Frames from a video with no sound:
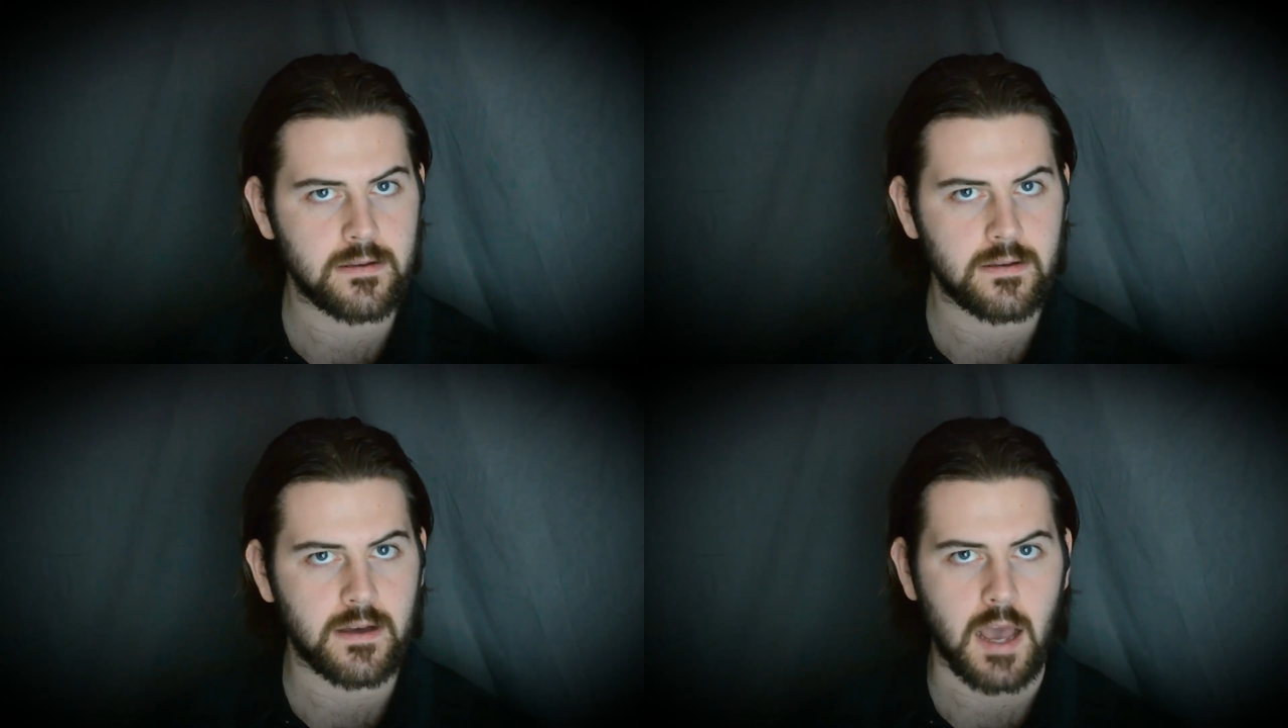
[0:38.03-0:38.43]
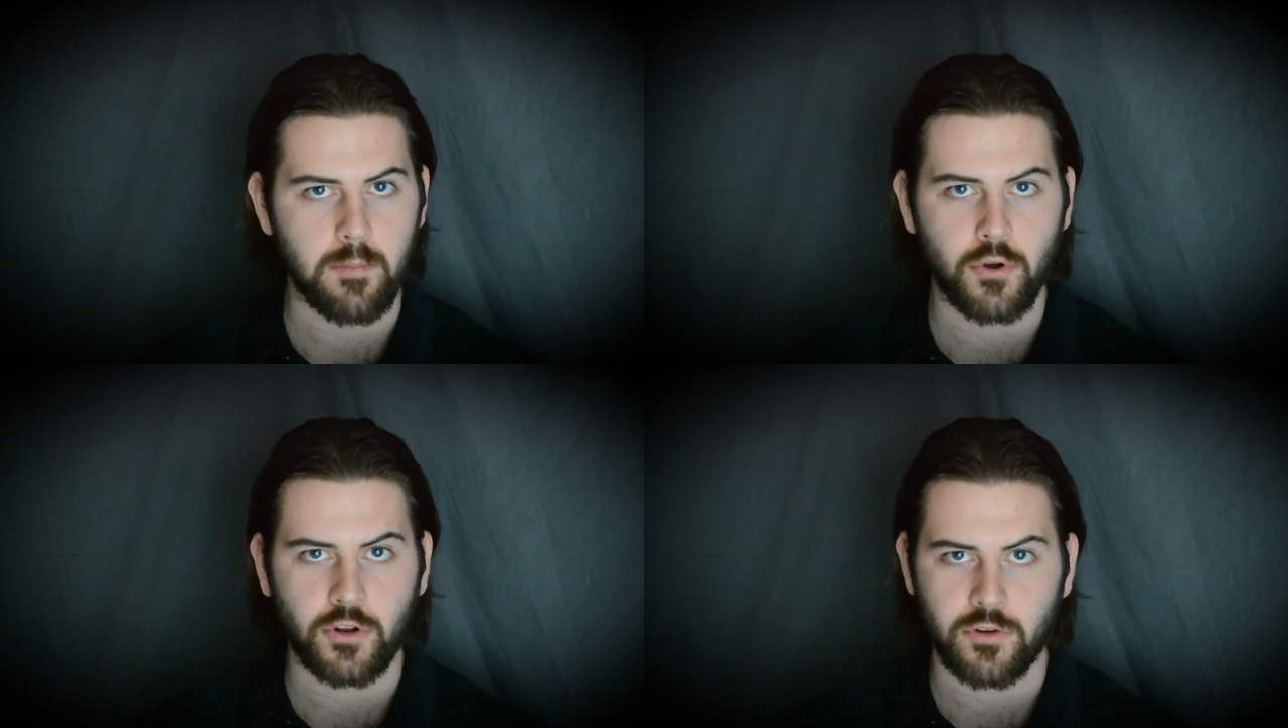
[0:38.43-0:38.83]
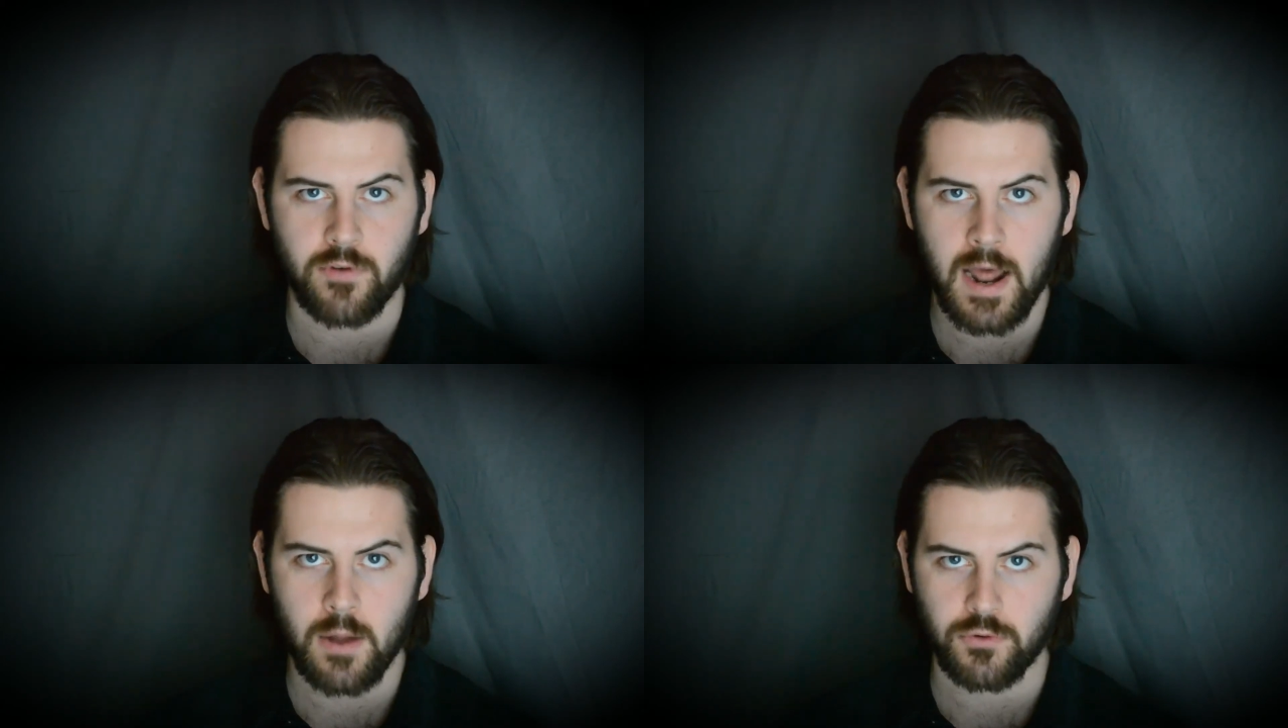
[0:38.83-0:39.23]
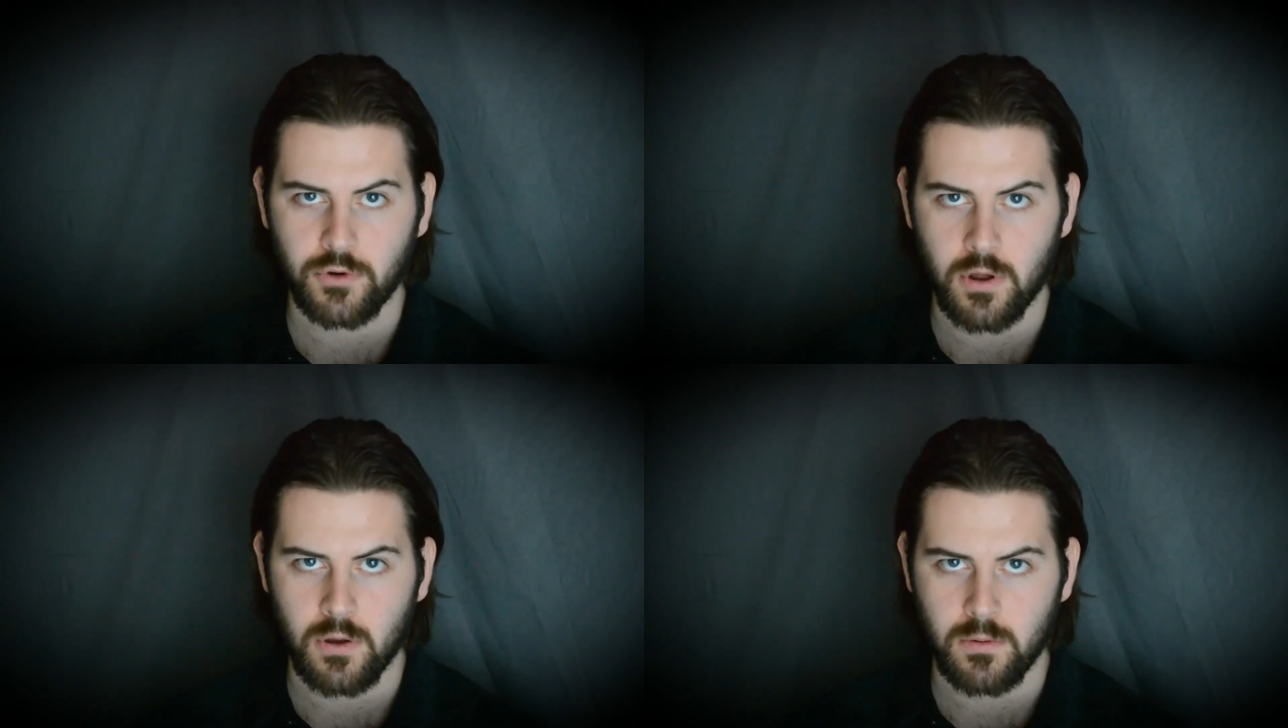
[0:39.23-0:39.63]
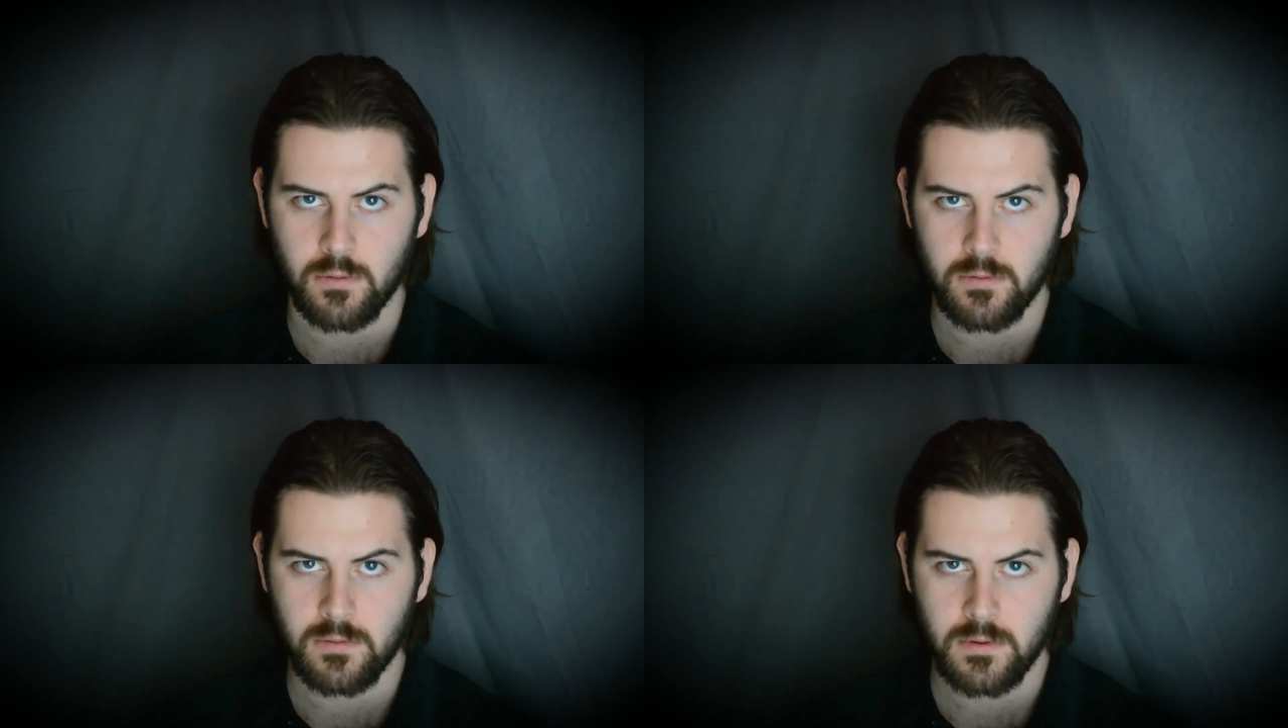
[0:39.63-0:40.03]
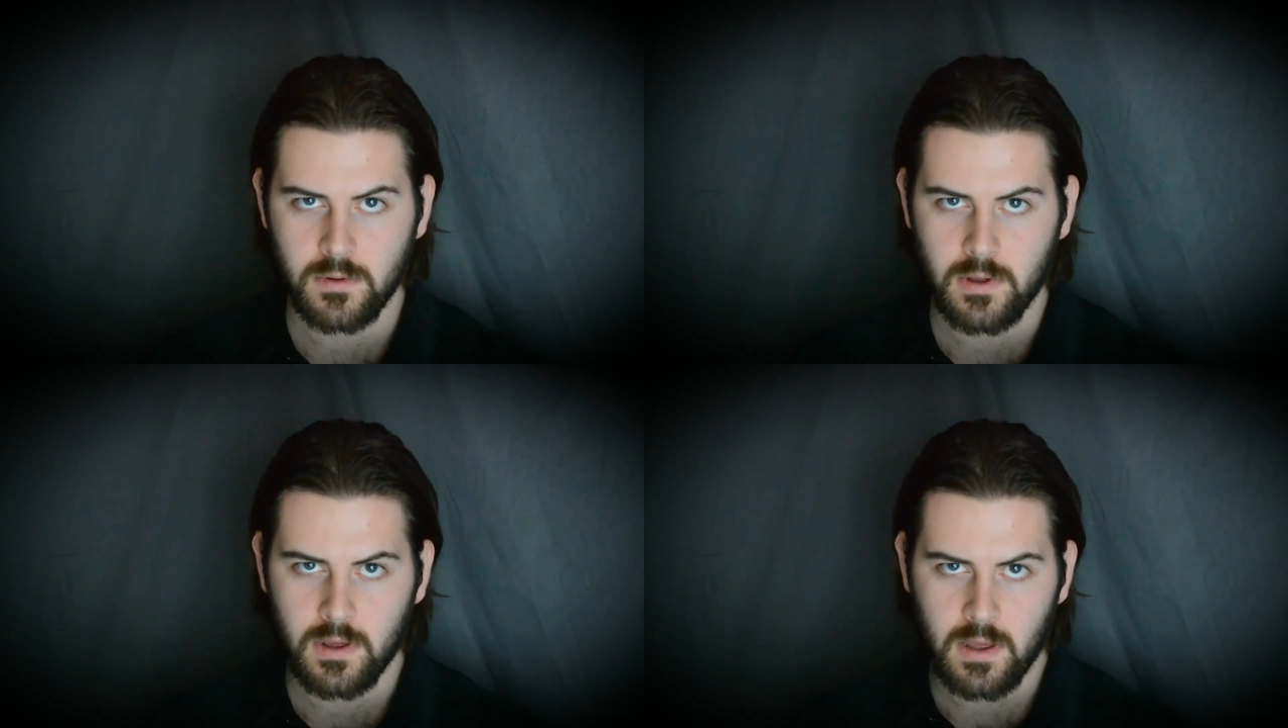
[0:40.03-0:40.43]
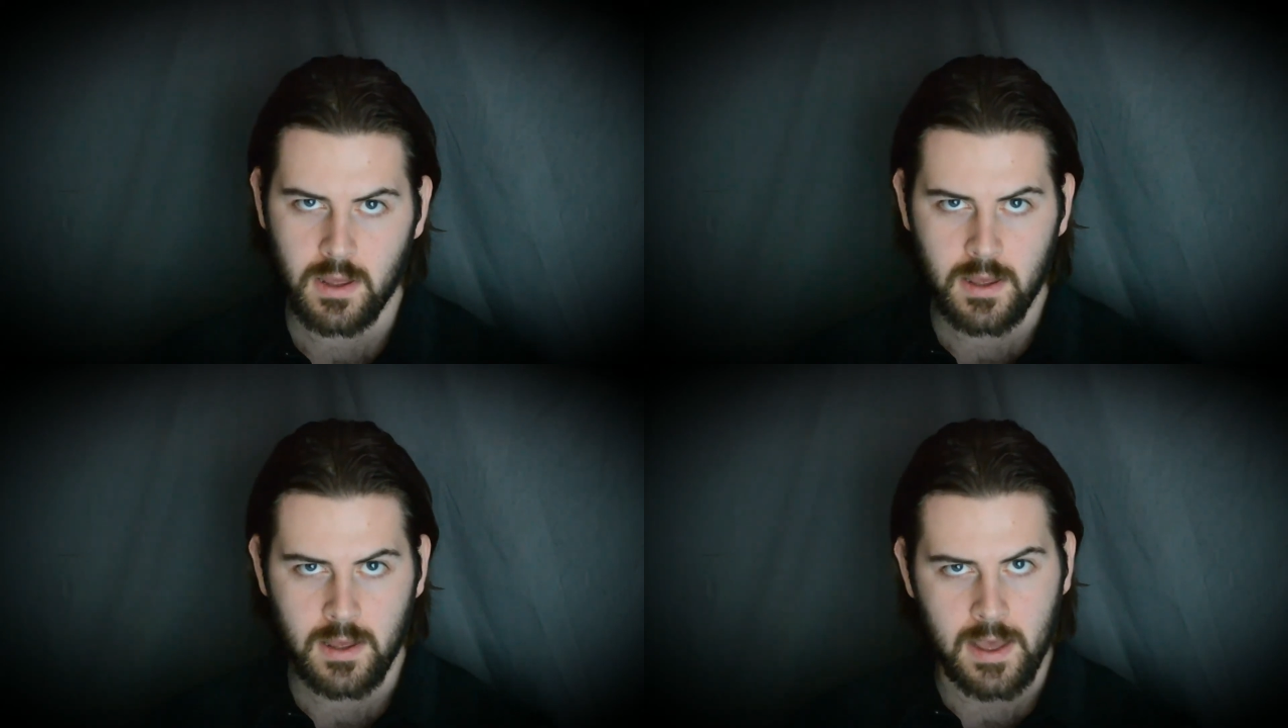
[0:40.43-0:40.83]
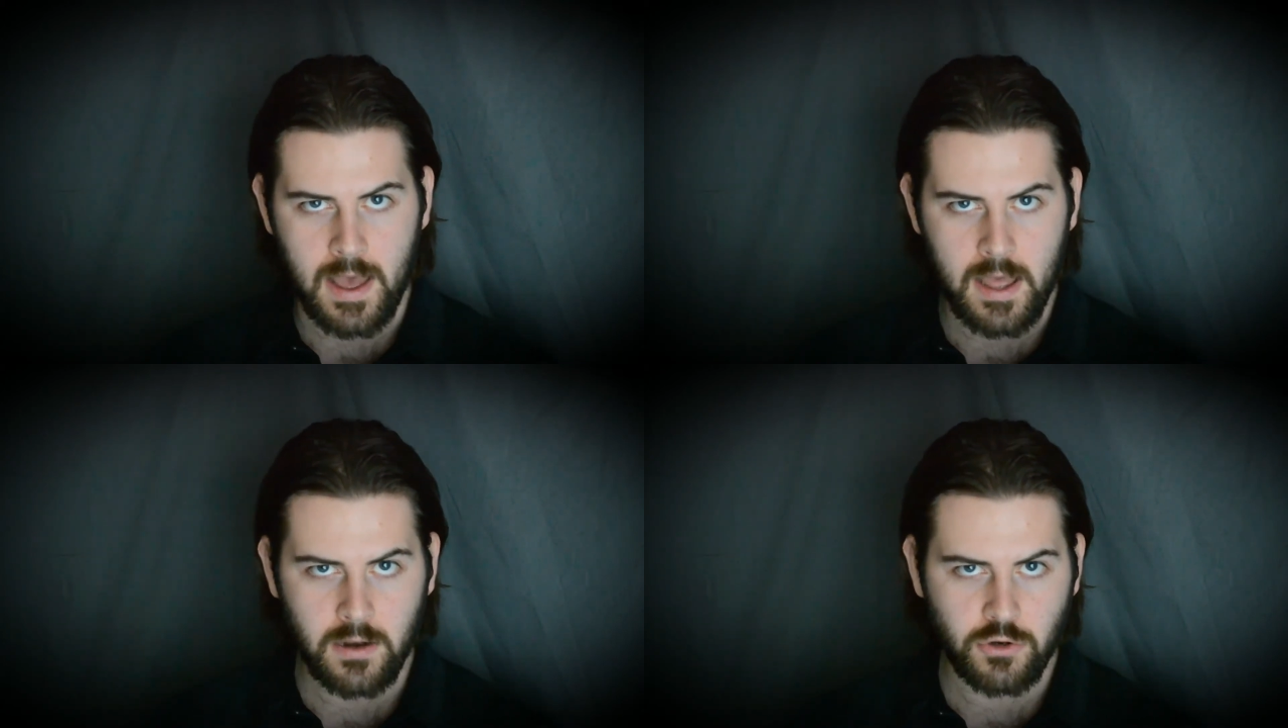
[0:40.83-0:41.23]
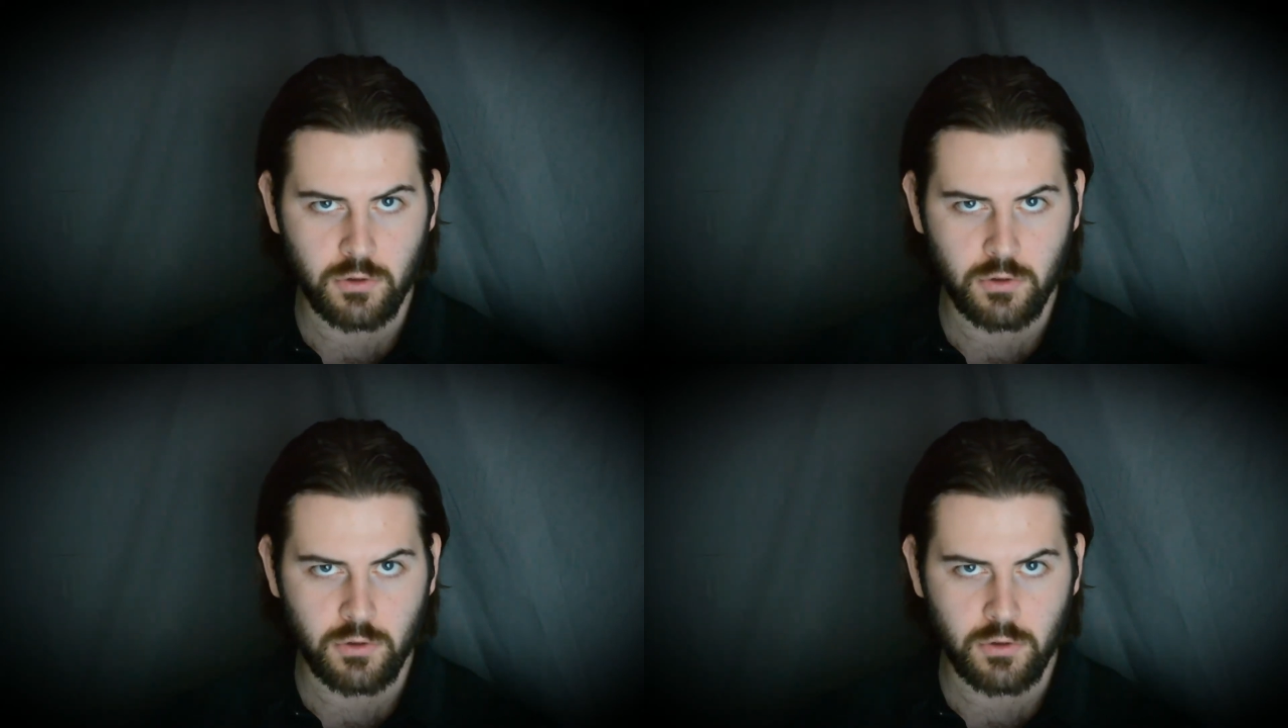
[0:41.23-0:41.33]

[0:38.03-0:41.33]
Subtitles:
I put it around, you know. And